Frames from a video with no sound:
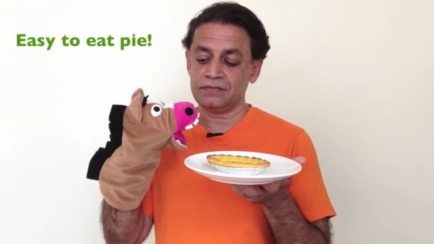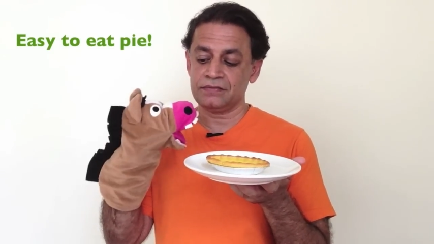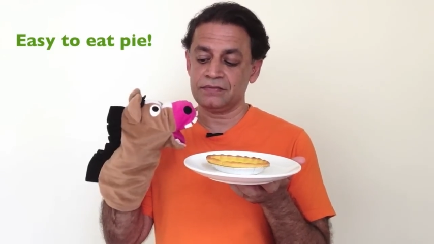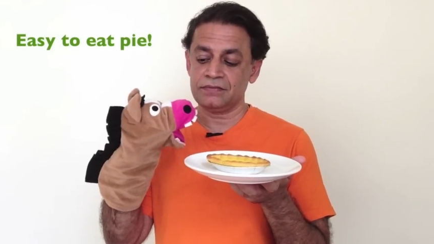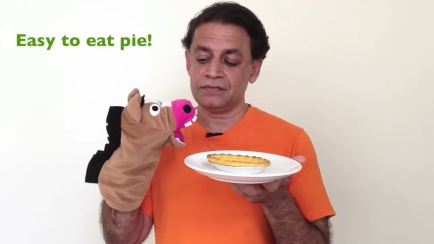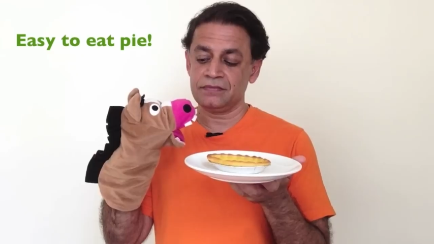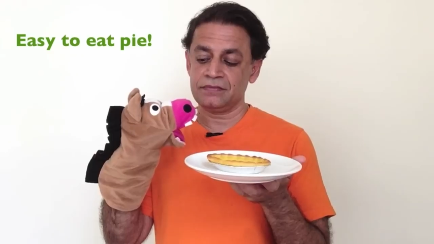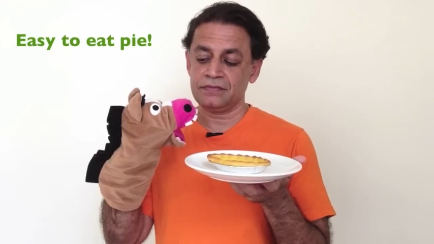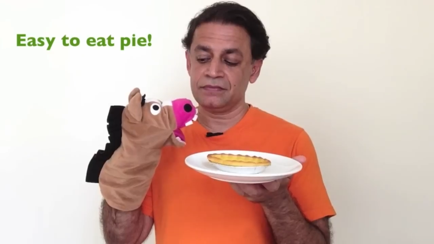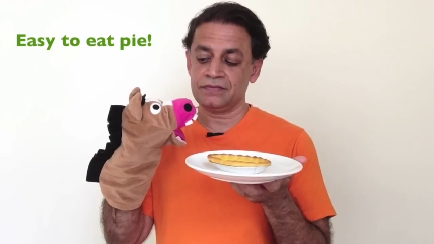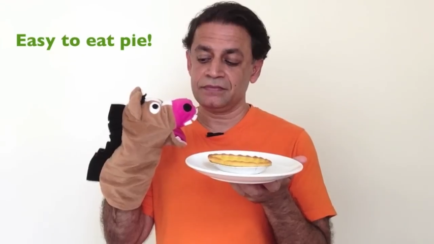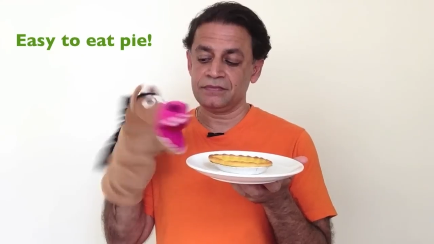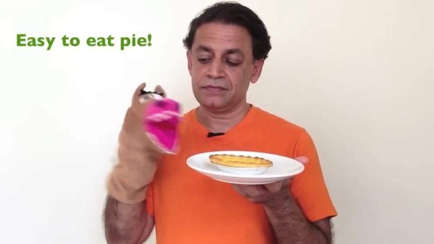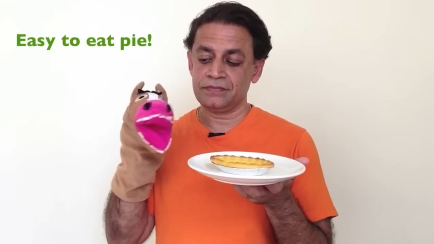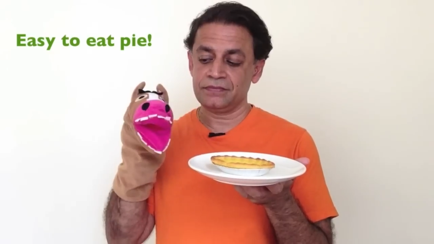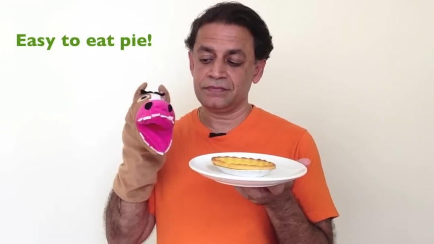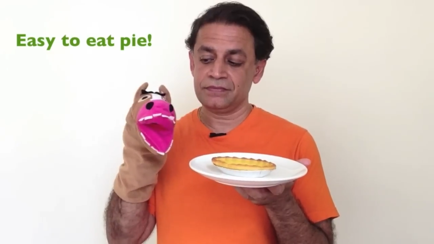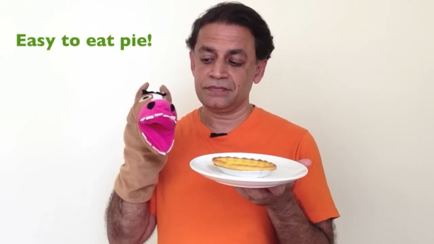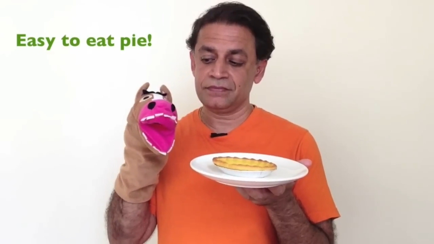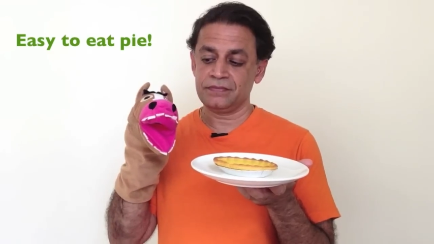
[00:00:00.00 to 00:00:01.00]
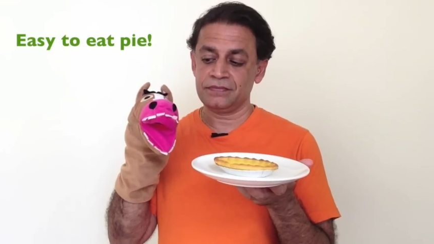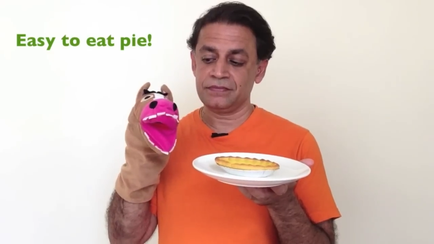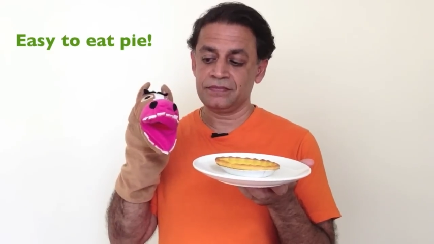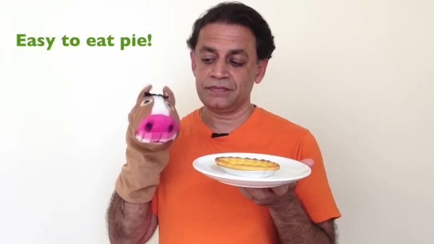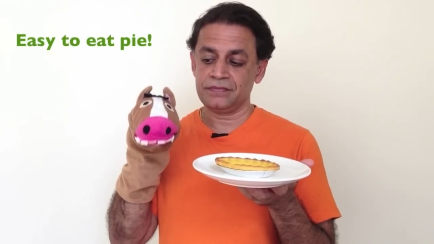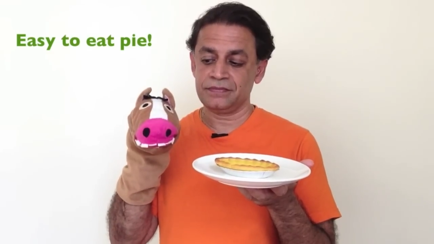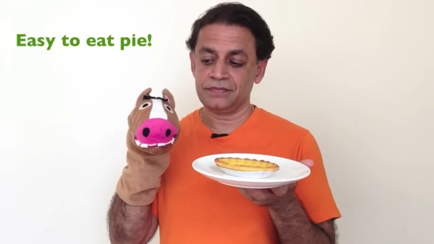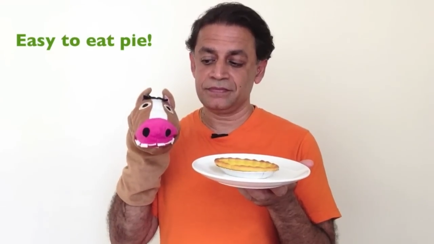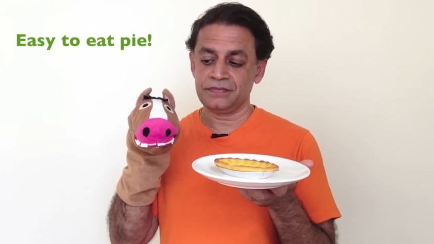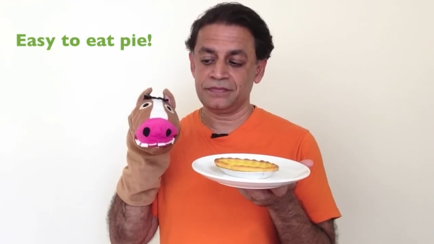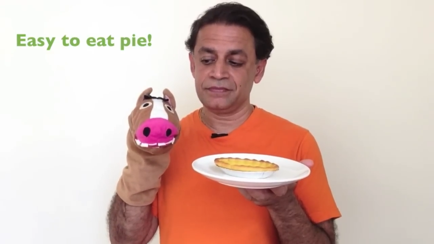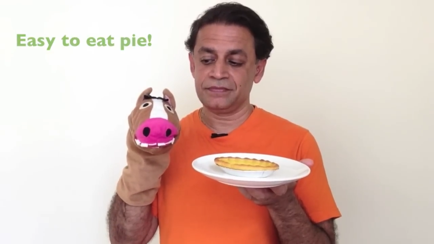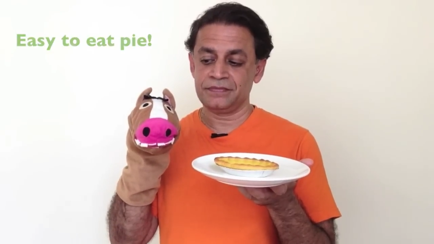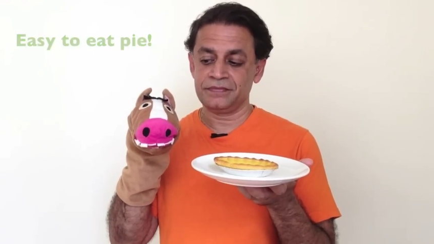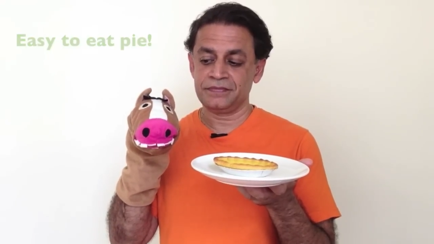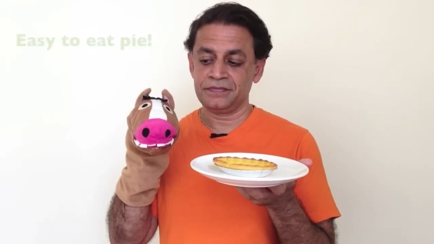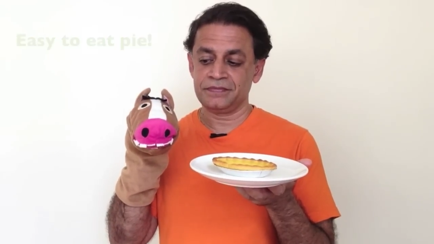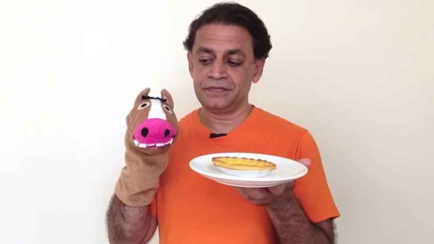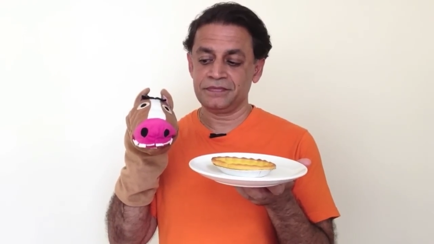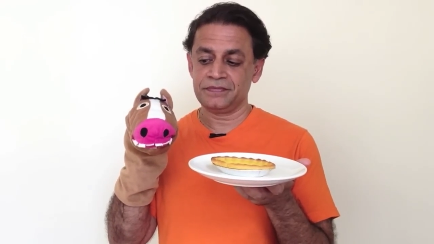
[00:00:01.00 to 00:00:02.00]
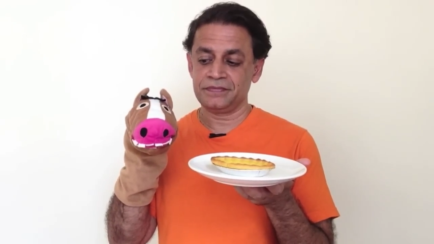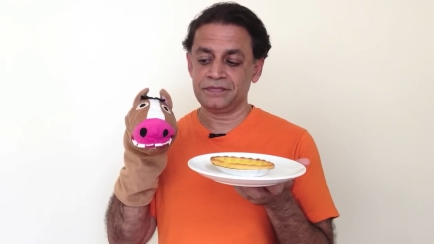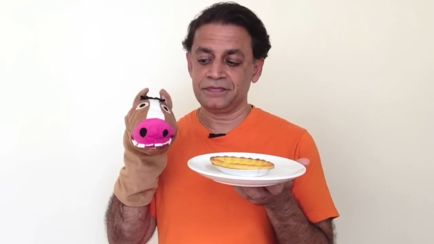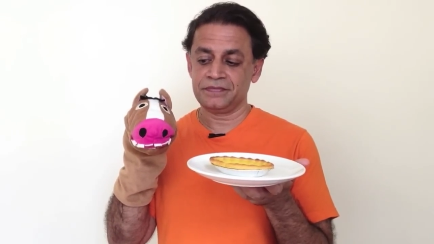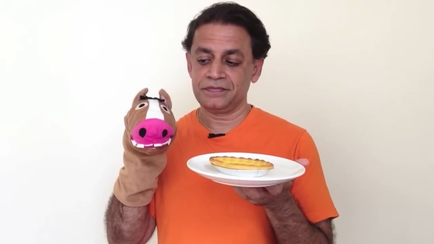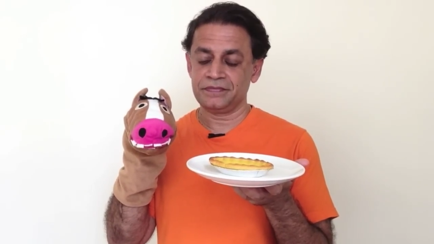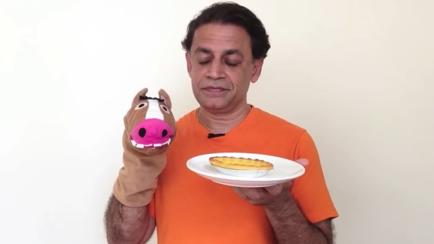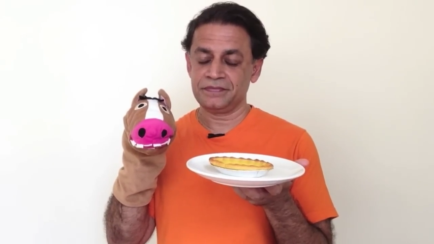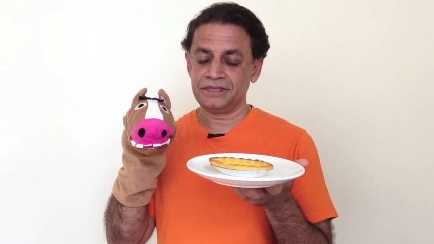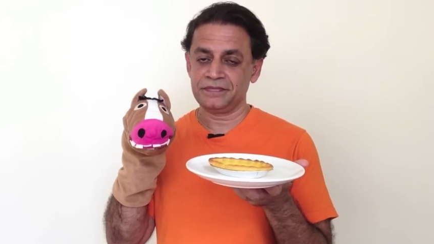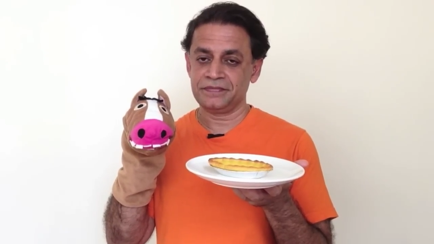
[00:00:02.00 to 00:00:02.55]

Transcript: (no one is talking)